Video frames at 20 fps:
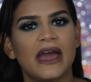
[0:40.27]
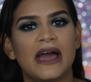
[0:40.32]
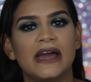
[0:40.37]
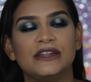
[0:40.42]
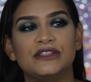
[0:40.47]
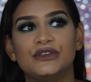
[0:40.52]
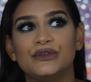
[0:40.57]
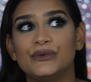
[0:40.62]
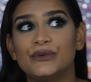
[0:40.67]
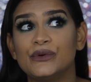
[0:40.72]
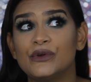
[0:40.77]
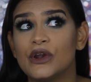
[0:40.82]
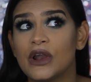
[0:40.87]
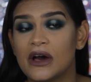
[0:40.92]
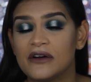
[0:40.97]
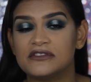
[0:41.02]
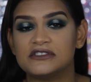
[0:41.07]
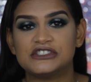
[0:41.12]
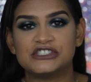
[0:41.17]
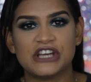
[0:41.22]
I do
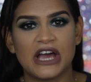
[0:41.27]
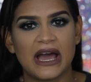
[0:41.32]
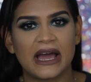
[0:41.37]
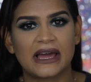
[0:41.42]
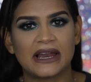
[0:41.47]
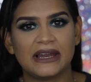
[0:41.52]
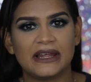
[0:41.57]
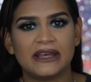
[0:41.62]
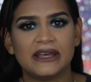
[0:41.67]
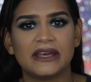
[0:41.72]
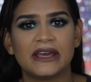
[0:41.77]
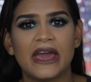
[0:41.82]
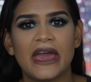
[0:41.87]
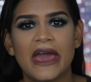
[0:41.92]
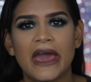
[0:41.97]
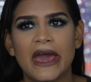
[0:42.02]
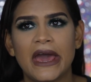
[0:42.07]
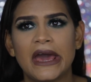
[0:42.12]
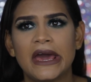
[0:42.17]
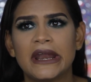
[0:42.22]
love Jacklyn
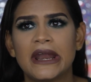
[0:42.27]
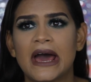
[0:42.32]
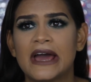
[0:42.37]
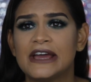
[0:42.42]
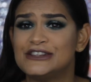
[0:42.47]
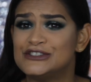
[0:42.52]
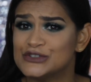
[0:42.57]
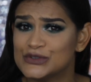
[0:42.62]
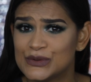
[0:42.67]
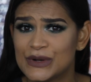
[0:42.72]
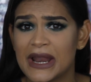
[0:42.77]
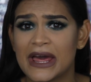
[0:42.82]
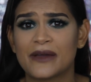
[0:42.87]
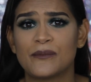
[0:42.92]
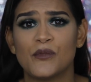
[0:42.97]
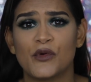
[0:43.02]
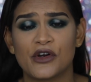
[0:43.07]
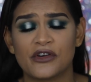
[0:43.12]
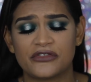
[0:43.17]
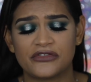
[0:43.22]
and I do like
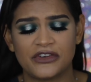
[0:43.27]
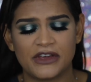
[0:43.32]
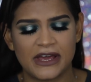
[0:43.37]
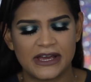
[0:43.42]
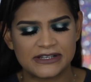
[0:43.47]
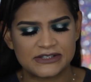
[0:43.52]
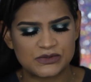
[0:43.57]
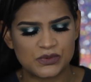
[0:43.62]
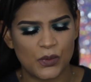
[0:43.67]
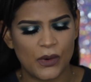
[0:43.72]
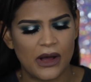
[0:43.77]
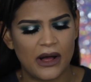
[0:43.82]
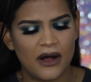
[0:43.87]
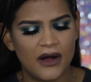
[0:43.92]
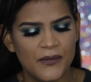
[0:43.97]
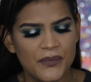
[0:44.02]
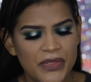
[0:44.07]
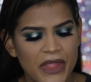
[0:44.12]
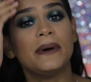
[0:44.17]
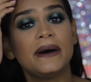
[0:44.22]
Morphe as
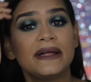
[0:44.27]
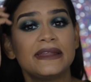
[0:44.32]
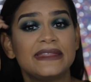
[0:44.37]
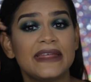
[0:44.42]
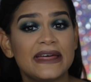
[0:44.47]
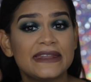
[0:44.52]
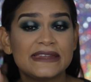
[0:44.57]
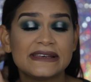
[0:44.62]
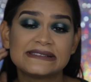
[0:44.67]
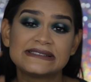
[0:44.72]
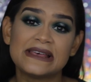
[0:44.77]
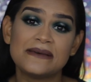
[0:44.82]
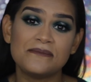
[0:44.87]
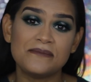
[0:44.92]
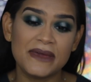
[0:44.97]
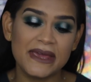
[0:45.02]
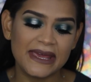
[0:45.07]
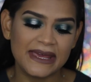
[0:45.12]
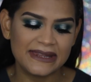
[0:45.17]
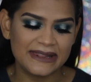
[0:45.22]
well, but that doesn't
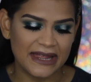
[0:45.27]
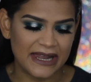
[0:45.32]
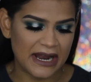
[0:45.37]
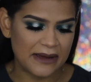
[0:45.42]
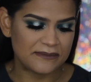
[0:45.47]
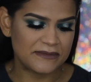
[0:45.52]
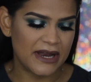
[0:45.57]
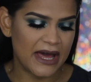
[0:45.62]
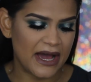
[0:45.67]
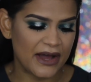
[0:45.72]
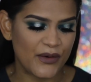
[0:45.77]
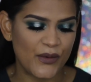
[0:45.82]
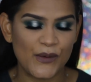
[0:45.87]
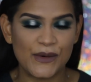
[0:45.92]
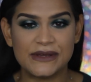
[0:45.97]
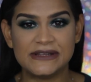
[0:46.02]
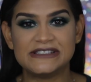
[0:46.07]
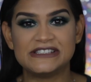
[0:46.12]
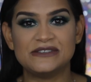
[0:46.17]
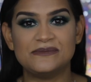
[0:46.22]
mean that I'm not
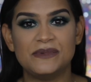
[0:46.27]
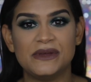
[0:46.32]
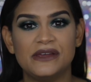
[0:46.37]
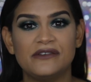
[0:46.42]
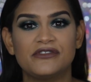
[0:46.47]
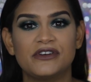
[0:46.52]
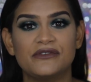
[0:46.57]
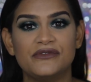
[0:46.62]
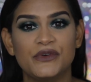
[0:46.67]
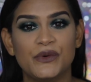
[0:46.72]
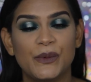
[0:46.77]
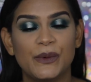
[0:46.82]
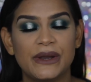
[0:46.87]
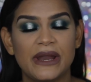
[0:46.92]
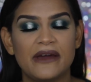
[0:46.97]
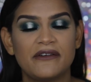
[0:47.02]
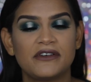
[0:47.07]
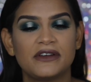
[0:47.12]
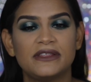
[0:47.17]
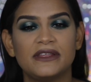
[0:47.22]
going to be reviewing
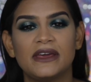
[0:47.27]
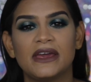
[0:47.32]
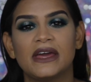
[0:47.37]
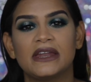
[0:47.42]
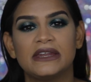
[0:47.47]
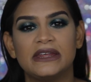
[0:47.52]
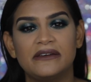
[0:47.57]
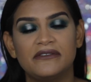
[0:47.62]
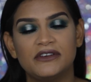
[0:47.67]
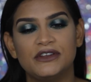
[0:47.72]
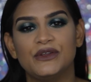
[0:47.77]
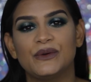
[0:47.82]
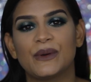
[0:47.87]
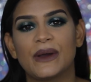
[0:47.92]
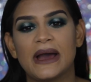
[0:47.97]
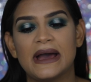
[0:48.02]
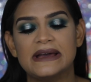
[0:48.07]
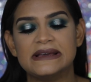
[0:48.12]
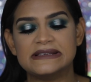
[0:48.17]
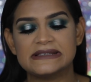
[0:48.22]
everything and giving you
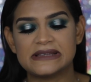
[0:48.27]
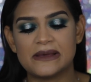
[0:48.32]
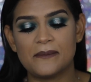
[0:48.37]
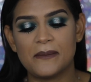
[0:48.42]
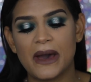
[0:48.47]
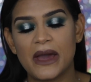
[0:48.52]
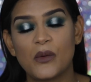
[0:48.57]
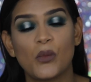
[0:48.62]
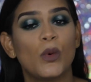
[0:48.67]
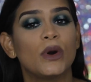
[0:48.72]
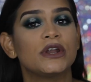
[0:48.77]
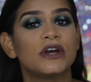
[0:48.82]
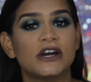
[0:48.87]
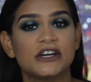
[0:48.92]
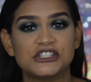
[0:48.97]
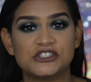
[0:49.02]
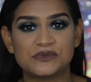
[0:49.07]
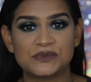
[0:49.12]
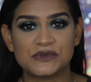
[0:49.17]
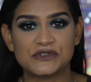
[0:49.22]
guys my
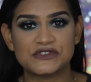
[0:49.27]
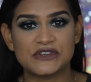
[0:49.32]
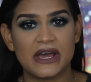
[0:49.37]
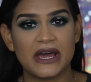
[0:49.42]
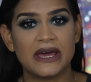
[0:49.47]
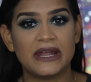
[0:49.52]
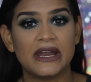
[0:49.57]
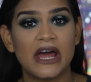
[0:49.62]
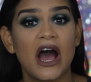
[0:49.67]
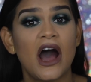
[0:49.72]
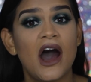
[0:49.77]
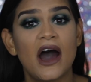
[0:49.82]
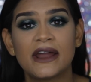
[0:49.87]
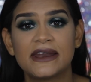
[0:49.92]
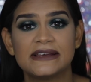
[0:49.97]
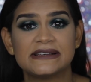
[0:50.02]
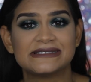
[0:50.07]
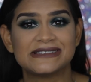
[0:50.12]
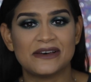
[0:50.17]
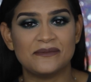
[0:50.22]
100%
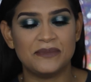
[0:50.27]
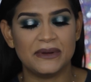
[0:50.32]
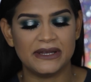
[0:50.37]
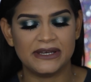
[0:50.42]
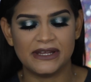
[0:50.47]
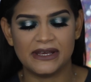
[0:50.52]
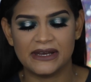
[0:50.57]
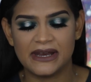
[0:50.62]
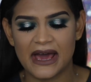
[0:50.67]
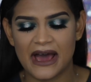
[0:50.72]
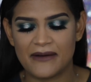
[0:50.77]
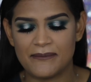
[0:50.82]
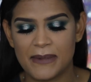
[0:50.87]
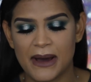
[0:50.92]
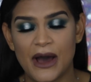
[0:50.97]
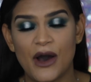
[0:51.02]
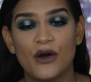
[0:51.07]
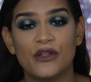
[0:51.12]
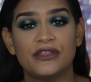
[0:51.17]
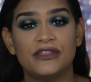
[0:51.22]
honest opinion
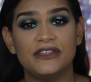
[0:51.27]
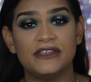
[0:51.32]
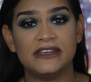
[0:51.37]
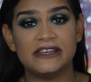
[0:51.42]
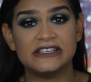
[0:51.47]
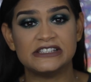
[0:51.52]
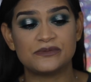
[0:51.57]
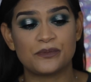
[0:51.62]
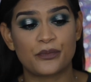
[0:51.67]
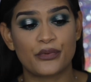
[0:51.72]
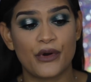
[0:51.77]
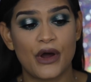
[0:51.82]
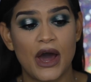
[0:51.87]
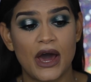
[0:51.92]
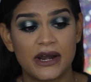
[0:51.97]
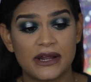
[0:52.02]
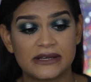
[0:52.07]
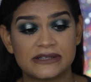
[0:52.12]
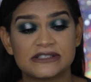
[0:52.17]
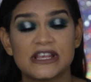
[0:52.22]
about these
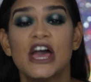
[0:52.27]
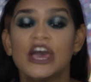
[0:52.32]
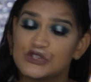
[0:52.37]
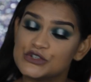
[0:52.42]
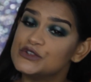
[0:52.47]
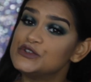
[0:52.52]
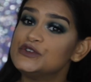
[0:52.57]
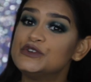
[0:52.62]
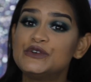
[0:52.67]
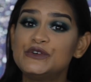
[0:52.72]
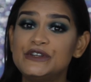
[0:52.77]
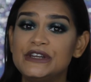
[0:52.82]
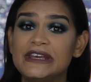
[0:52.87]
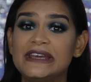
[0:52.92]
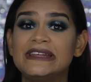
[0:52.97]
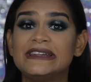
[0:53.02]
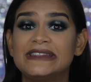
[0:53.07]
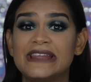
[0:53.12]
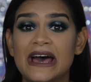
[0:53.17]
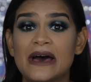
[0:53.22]
products. Do you
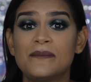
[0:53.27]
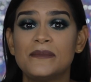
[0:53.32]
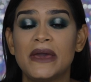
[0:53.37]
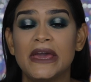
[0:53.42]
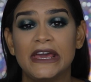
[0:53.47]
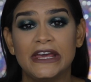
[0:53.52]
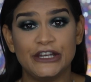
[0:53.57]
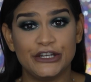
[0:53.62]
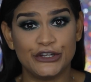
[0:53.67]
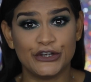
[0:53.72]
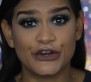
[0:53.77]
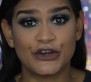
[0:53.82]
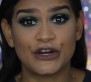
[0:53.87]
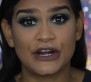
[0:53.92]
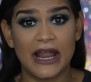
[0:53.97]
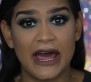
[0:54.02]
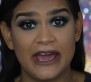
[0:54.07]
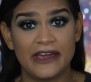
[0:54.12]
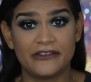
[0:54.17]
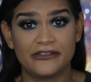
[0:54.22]
need them in your
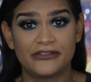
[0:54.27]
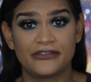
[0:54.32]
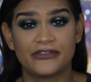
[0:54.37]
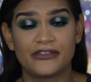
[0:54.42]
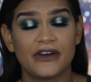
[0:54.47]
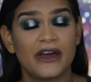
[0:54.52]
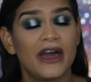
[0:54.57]
life?